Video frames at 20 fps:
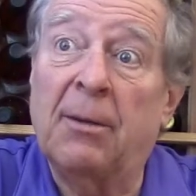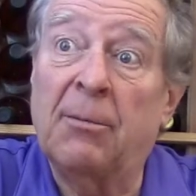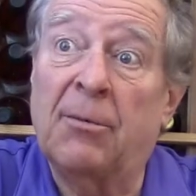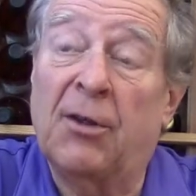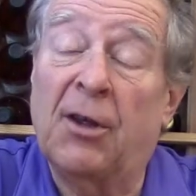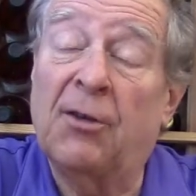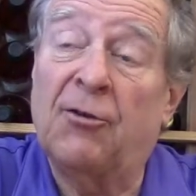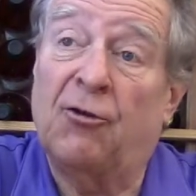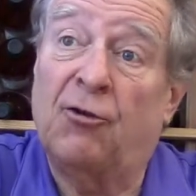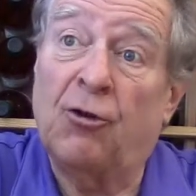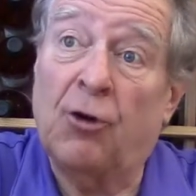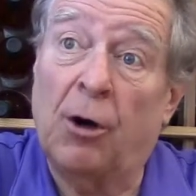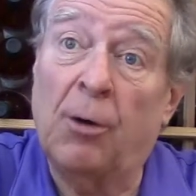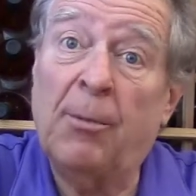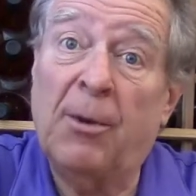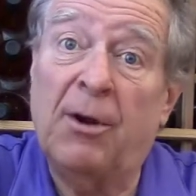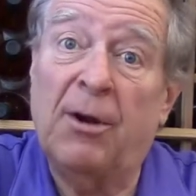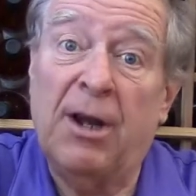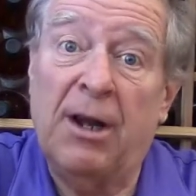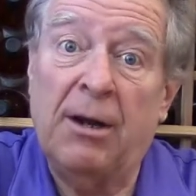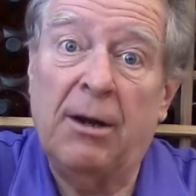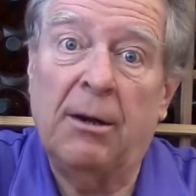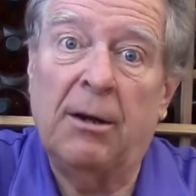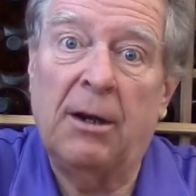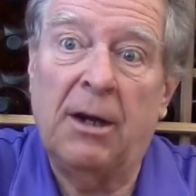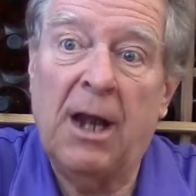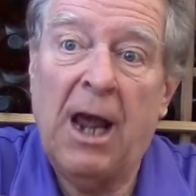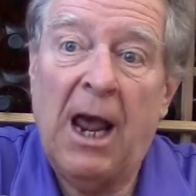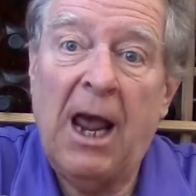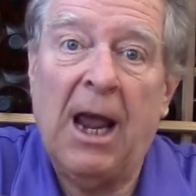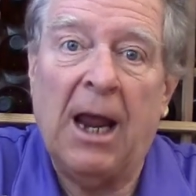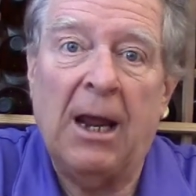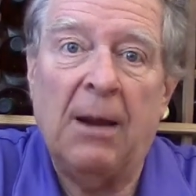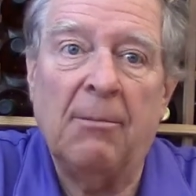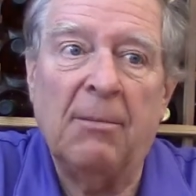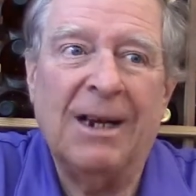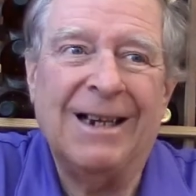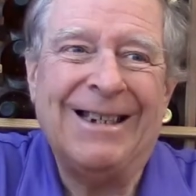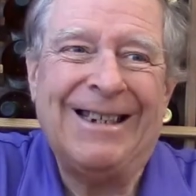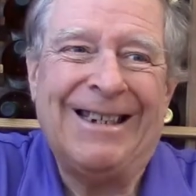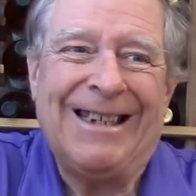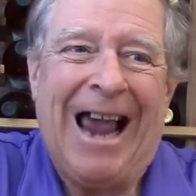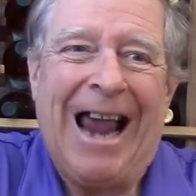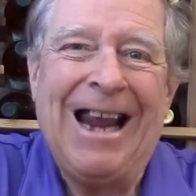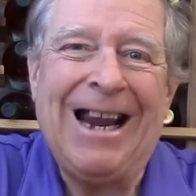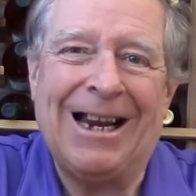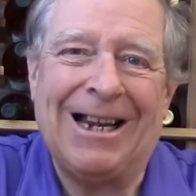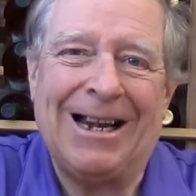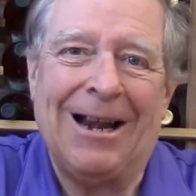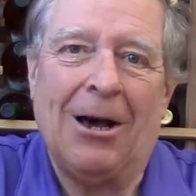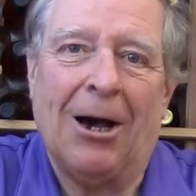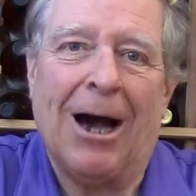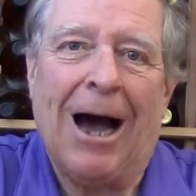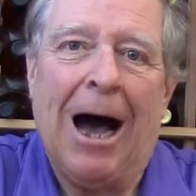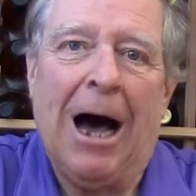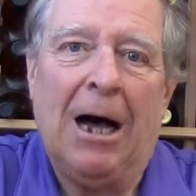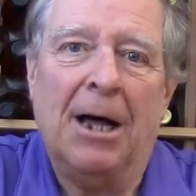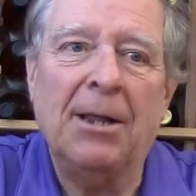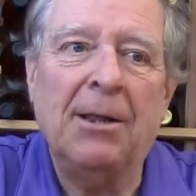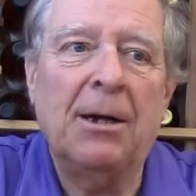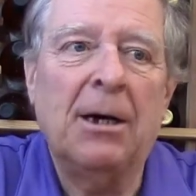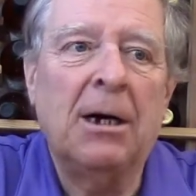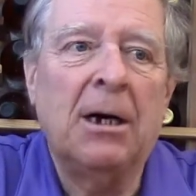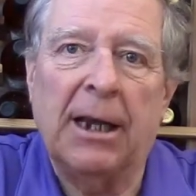the German name, Sankt Laurent,